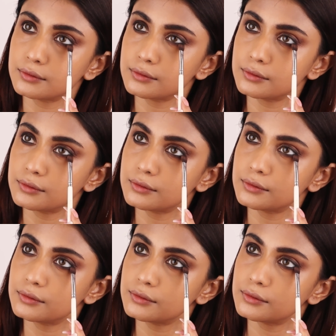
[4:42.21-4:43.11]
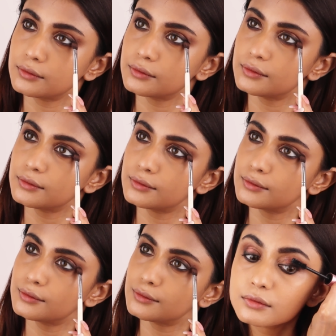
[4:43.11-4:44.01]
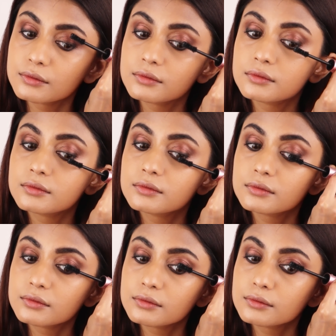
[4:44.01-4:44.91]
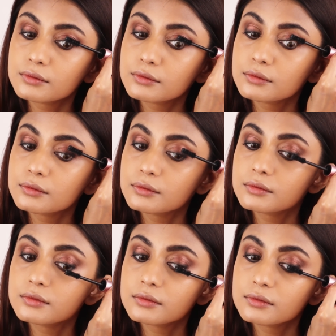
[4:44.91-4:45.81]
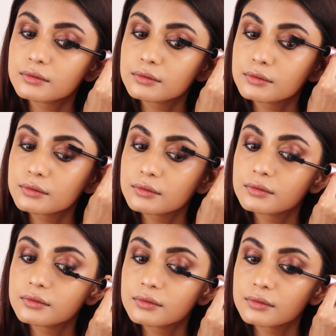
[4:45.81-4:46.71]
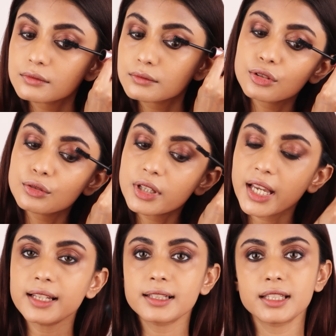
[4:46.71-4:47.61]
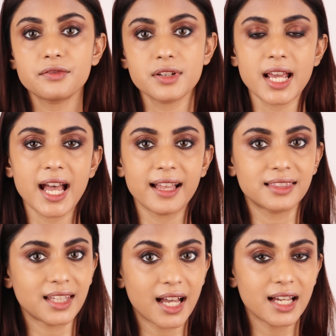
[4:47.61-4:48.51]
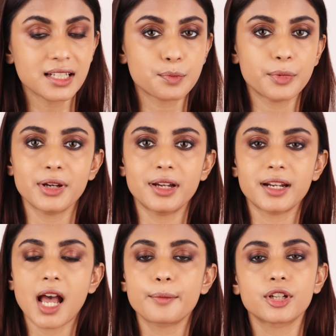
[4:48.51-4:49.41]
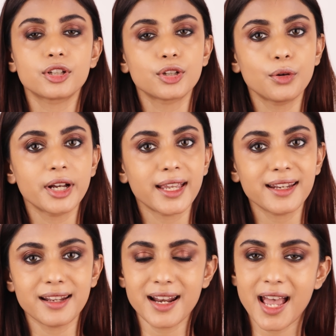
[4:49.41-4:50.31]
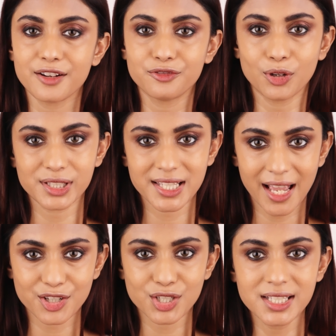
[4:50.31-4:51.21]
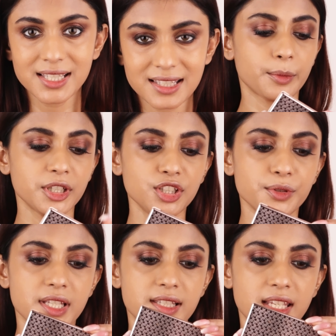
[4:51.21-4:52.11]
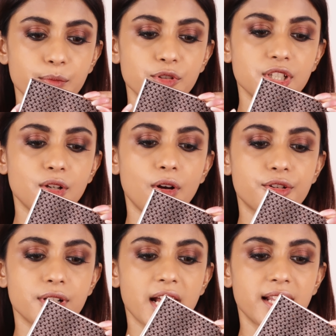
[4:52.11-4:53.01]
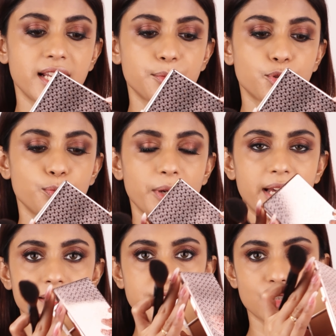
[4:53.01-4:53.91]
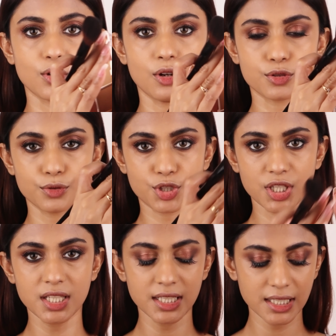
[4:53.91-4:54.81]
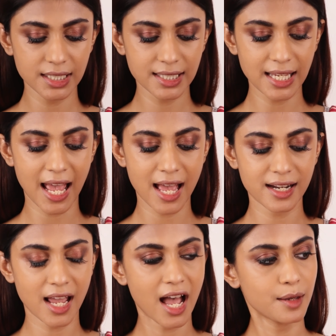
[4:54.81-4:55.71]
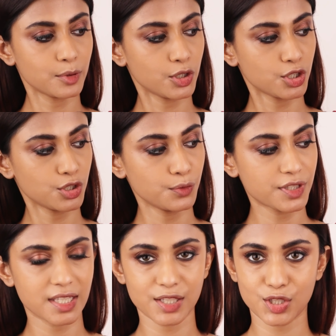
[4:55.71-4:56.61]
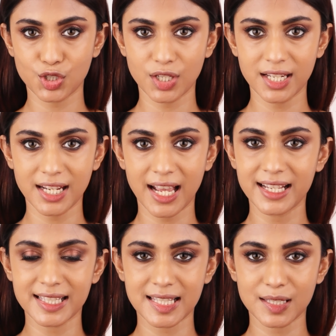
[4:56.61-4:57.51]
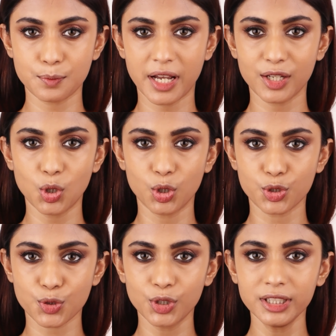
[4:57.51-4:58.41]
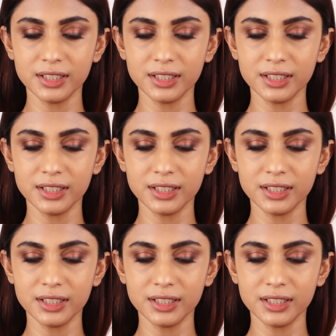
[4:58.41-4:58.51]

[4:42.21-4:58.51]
top of the kajal. I'm going to apply this Too Faced Better Than Sex mascara. You can leave it at that, but I'm going to go ahead and add false lashes. So I'm going to use this K-Beauty Contour and Highlight Pro Palette Contour Genius, and I'm going to use this shade as my contour.